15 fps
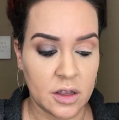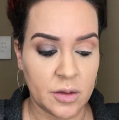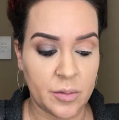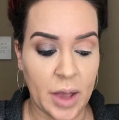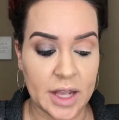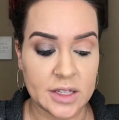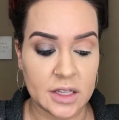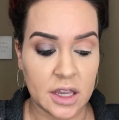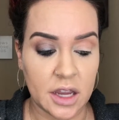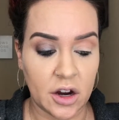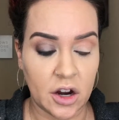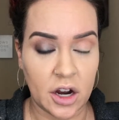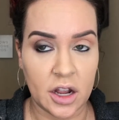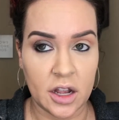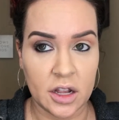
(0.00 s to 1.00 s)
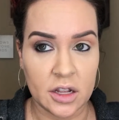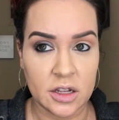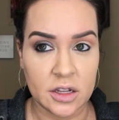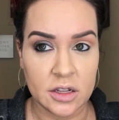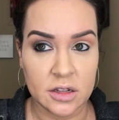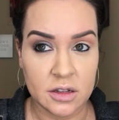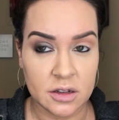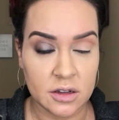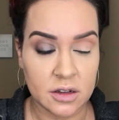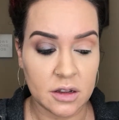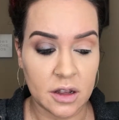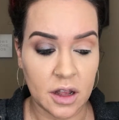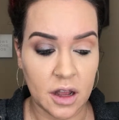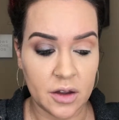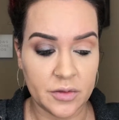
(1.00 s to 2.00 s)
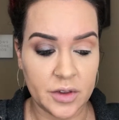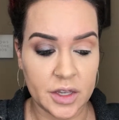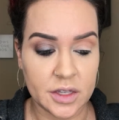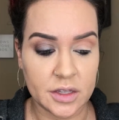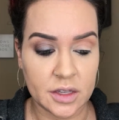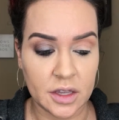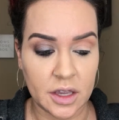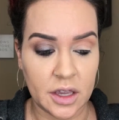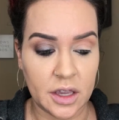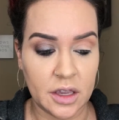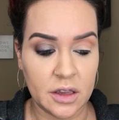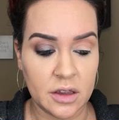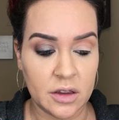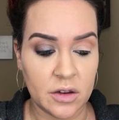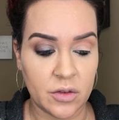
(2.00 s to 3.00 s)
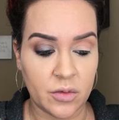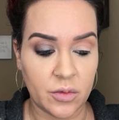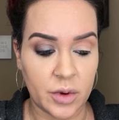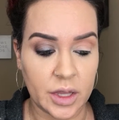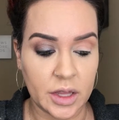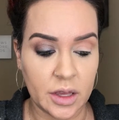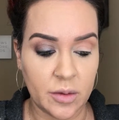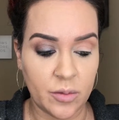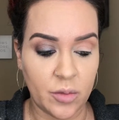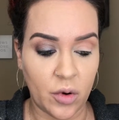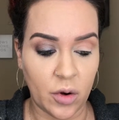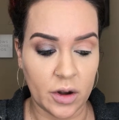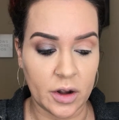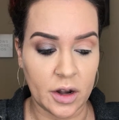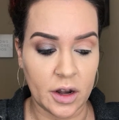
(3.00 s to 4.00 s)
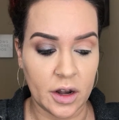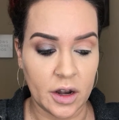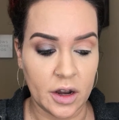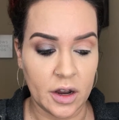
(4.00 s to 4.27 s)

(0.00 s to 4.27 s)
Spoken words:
Mascara, obviously, really important.